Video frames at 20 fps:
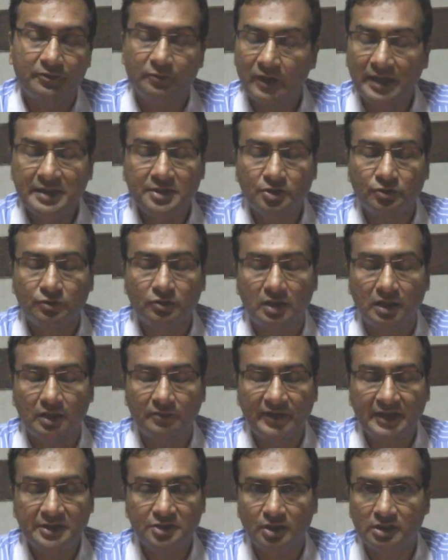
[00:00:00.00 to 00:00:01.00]
when
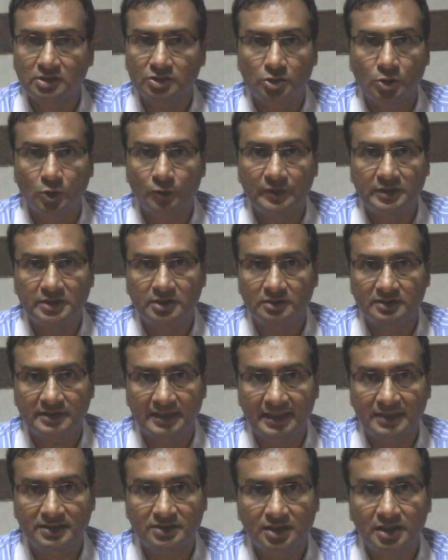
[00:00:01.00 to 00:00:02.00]
you are through with your
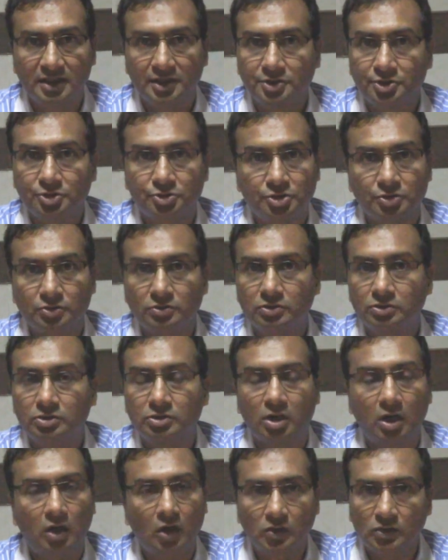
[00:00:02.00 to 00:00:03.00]
test, you should
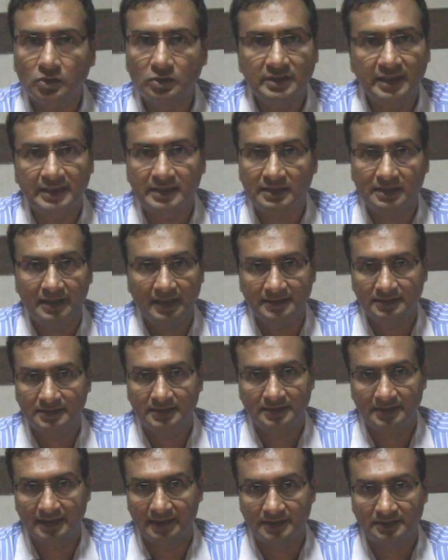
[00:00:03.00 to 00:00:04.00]
thoroughly analyze
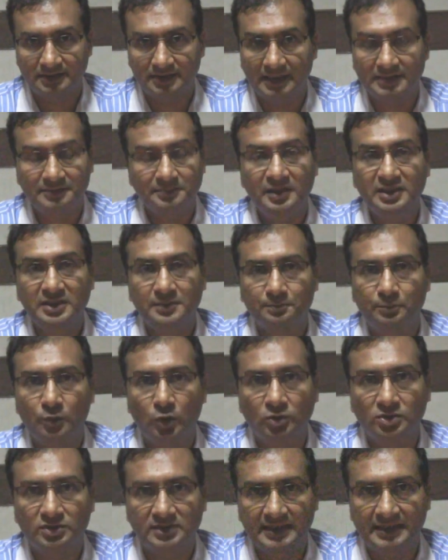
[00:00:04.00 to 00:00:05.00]
the test. That means
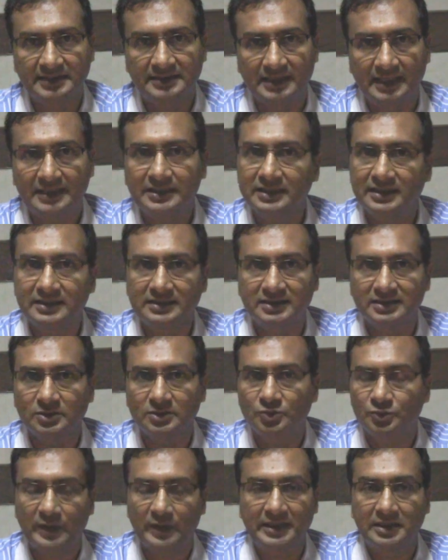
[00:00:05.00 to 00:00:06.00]
post-test analysis
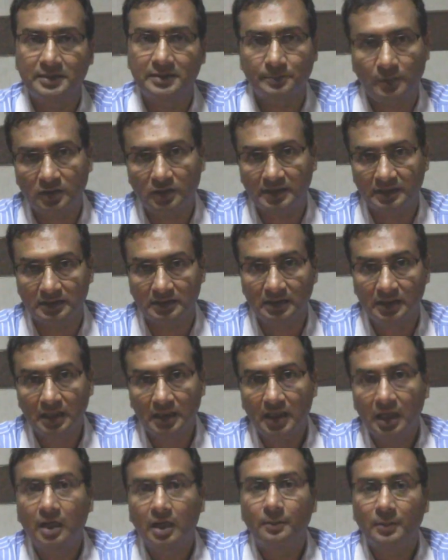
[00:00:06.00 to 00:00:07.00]
is very important.
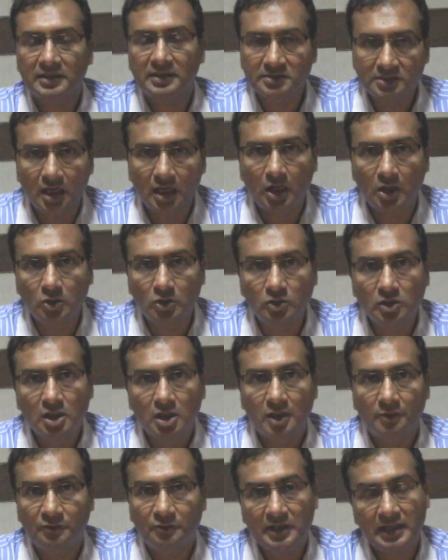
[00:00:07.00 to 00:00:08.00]
But
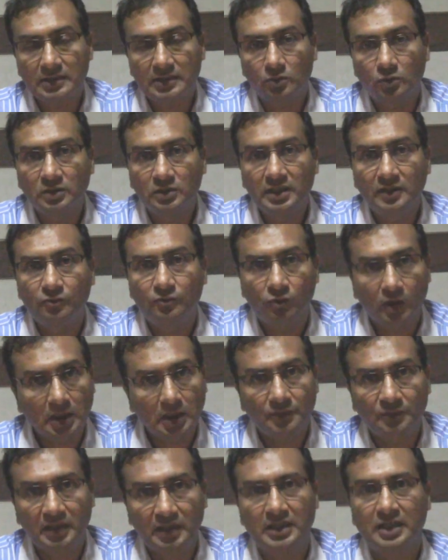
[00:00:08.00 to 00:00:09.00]
now we are only
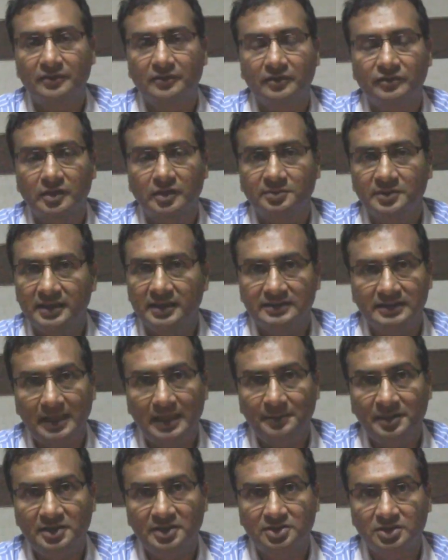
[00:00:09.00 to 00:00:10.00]
1 week away from the
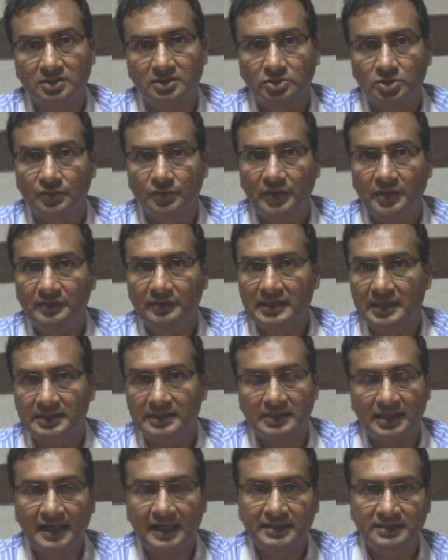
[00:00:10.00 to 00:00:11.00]
examination, so we will
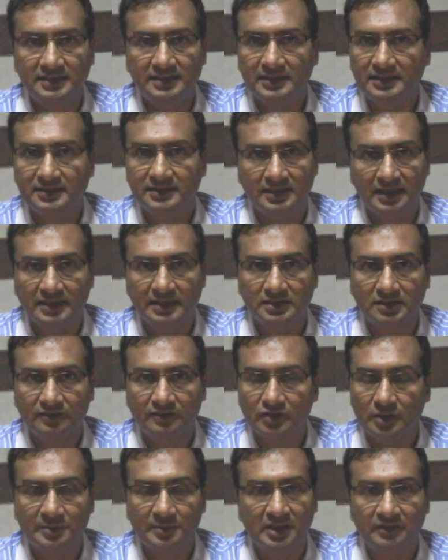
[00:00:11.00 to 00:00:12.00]
analyze these tests
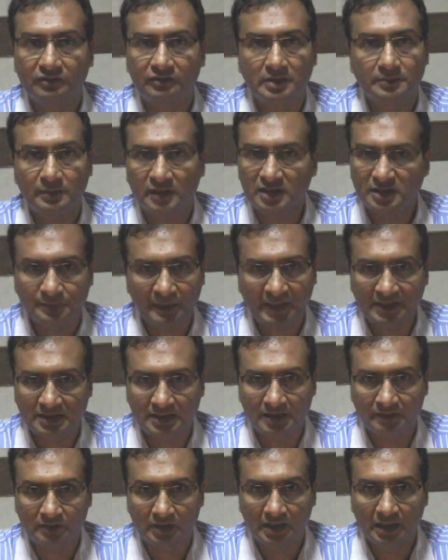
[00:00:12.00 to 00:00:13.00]
from a different
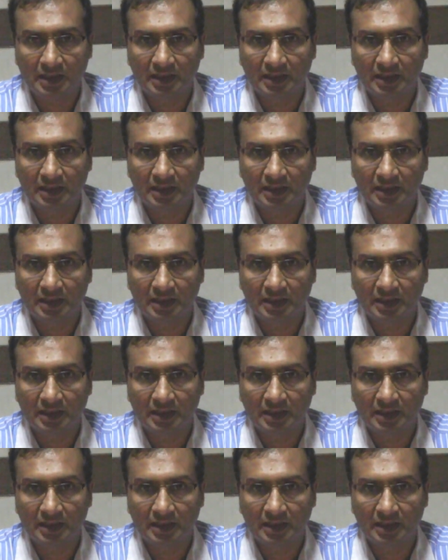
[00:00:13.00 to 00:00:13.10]
perspective.